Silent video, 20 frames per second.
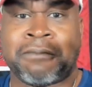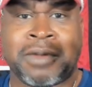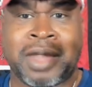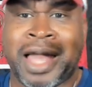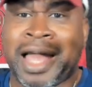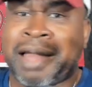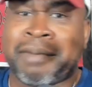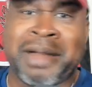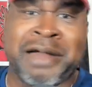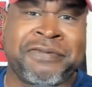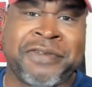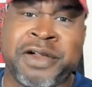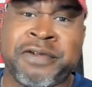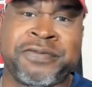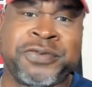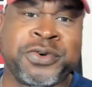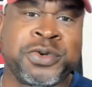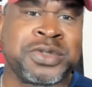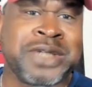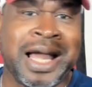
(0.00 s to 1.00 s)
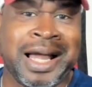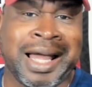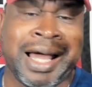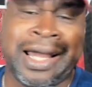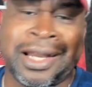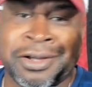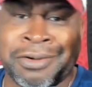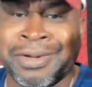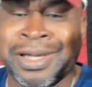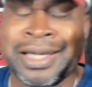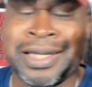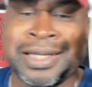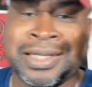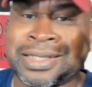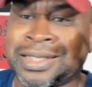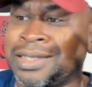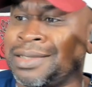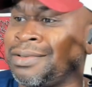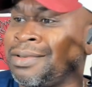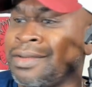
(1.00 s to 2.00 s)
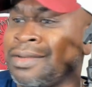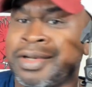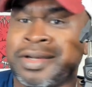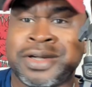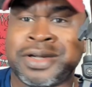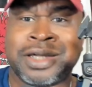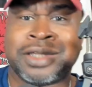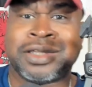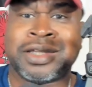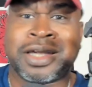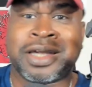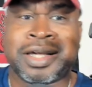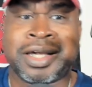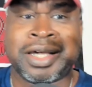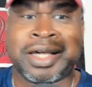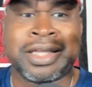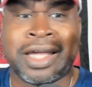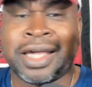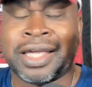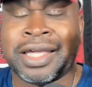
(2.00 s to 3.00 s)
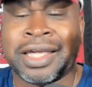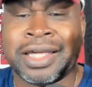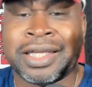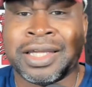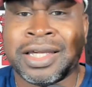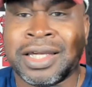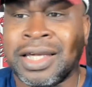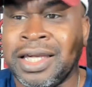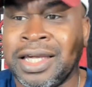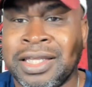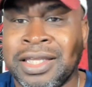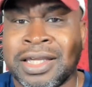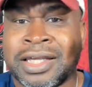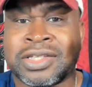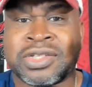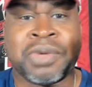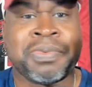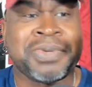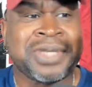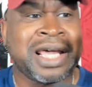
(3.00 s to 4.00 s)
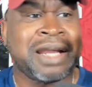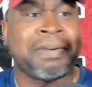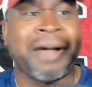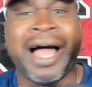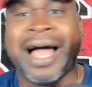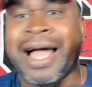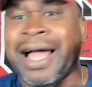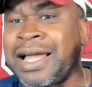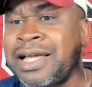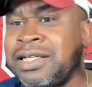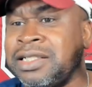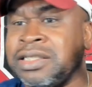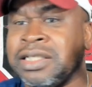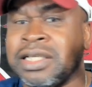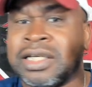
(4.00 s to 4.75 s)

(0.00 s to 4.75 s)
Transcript: Ah, my favorite food's not collard greens and and and and, and, sweet potato pie and